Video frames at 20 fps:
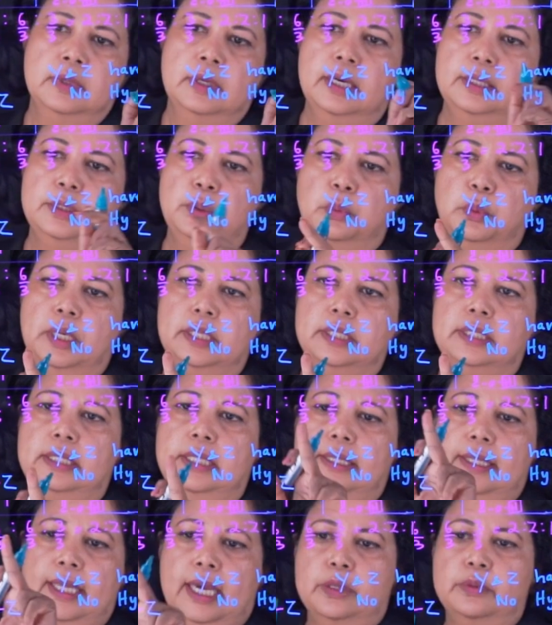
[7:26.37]
Otherwise,
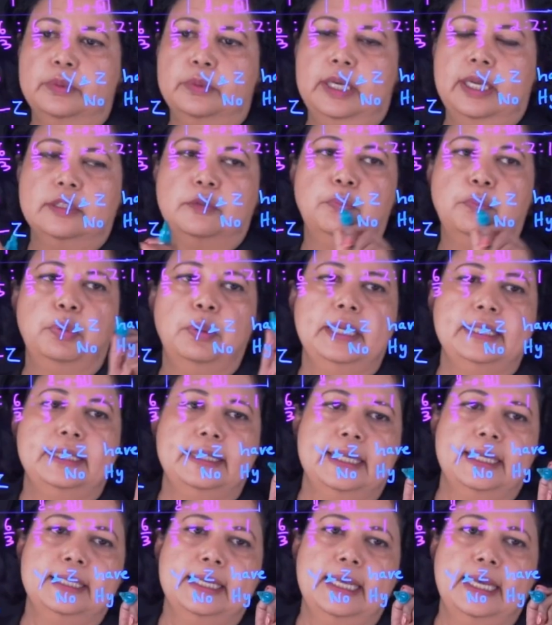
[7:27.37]
that would have split
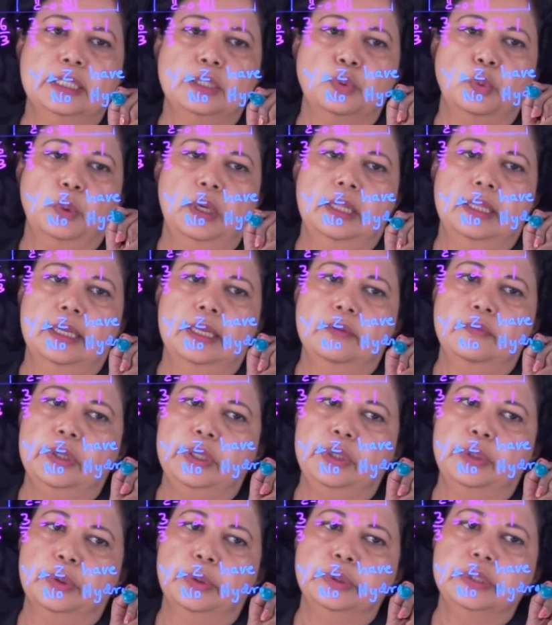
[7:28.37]
that as well, and we
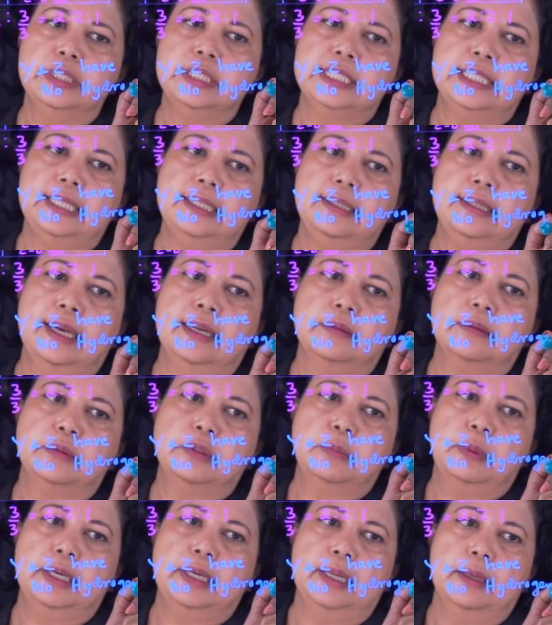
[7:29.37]
don't see that
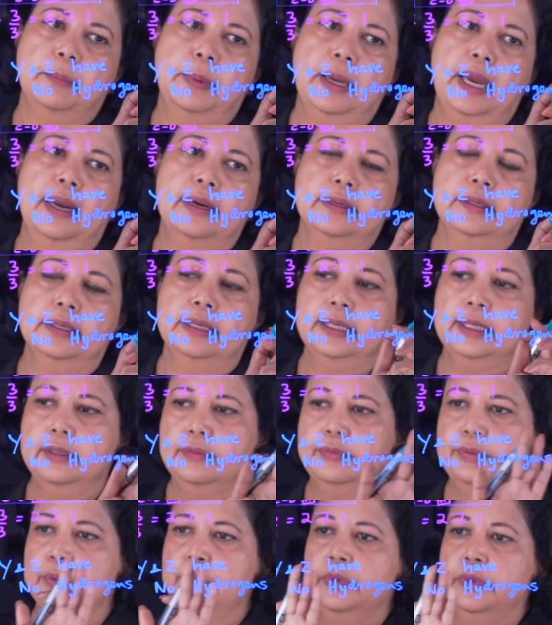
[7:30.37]
splitting pattern.
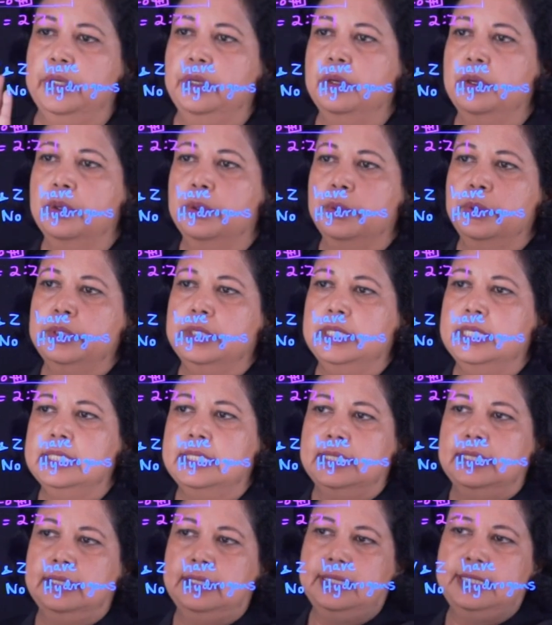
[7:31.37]
Therefore, we know
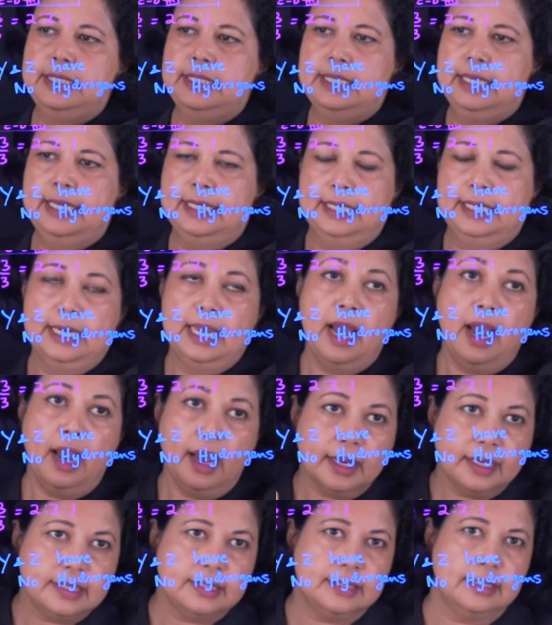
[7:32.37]
this is like an
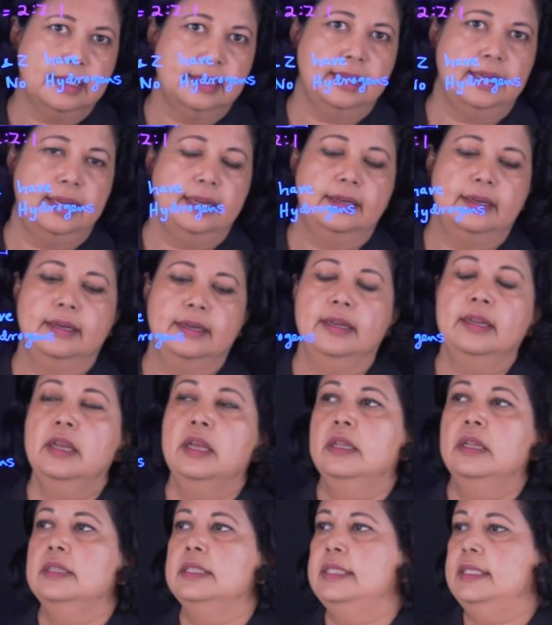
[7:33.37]
isolated
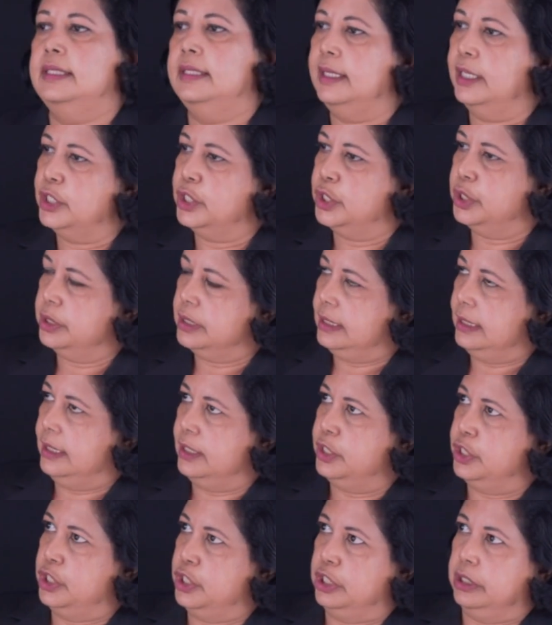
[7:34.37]

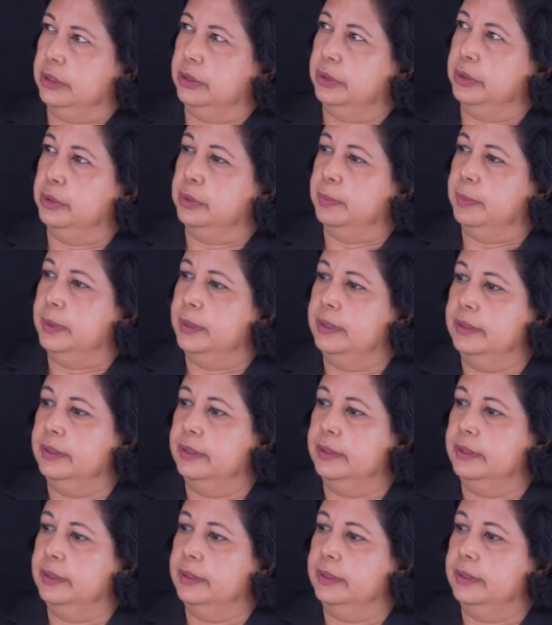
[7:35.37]
CH2 group.